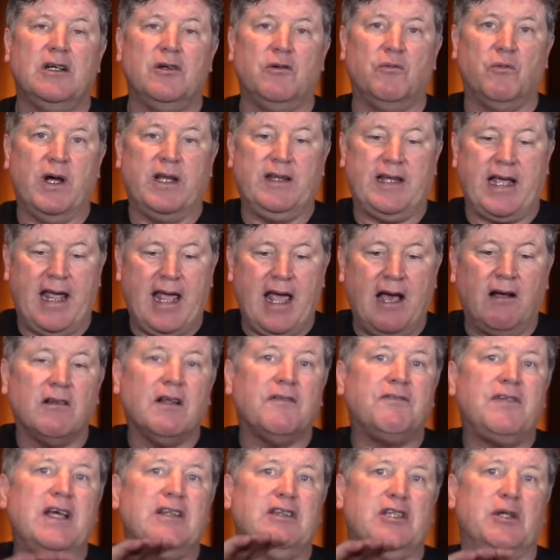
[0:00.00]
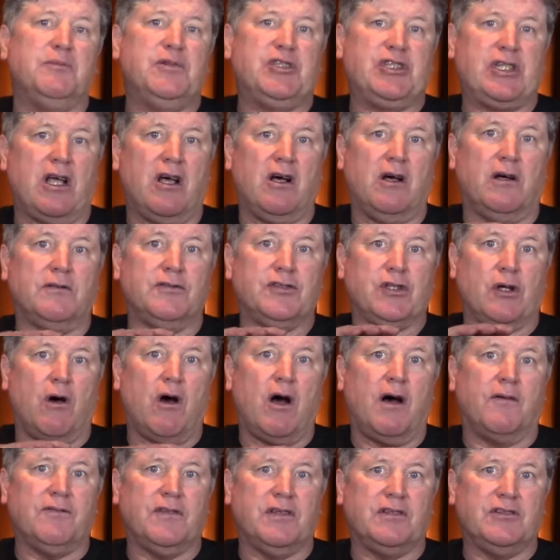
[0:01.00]
When they elevate themselves
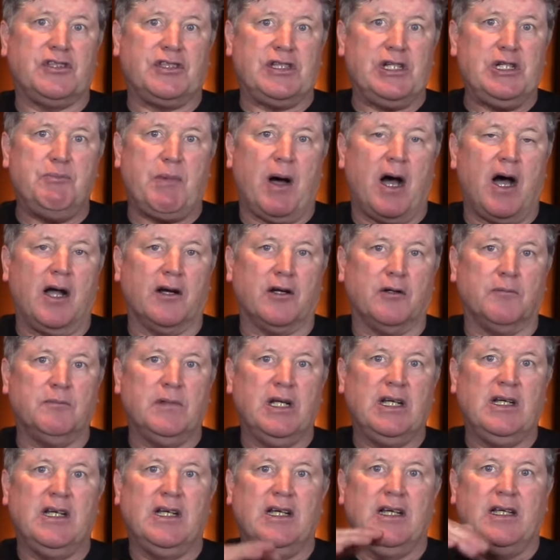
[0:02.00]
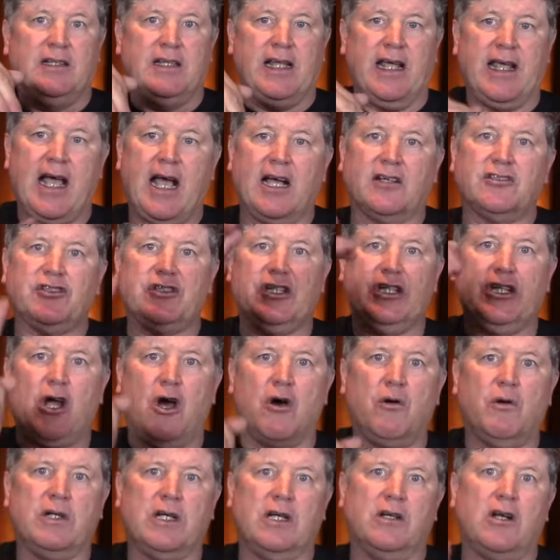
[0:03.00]
off the sea bottom, they actually
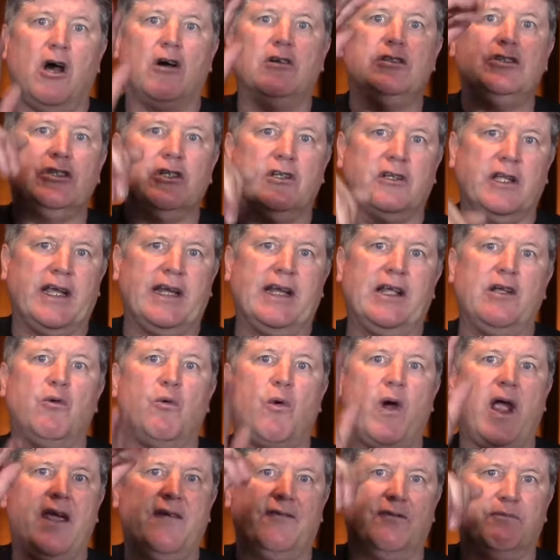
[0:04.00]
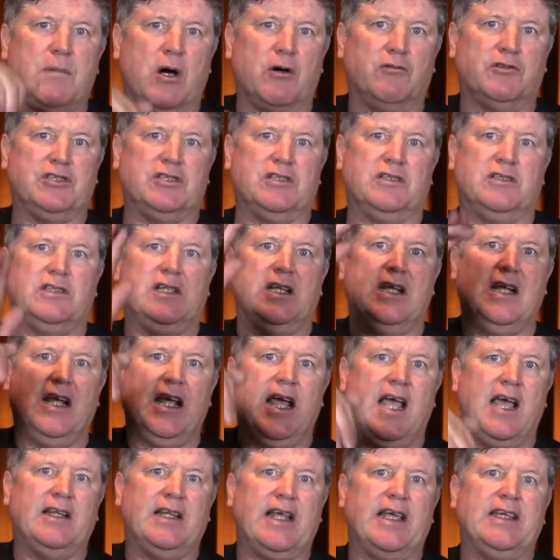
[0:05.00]
go in an undulating wave motion,
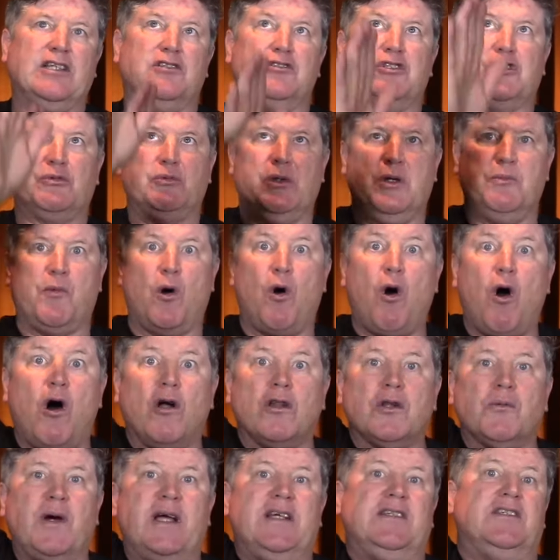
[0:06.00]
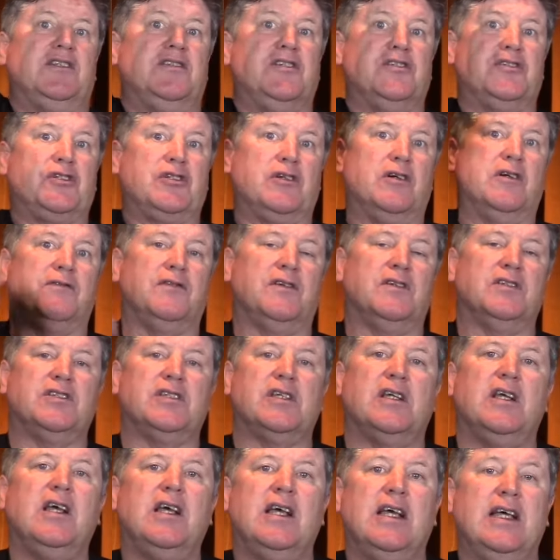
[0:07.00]
and they can swim all the way to the
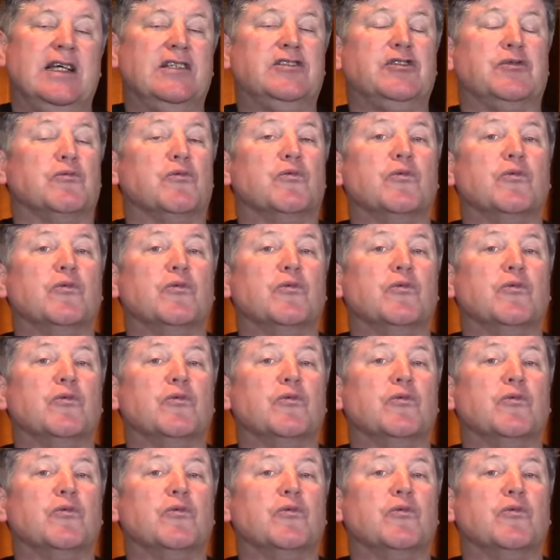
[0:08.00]
surface. It's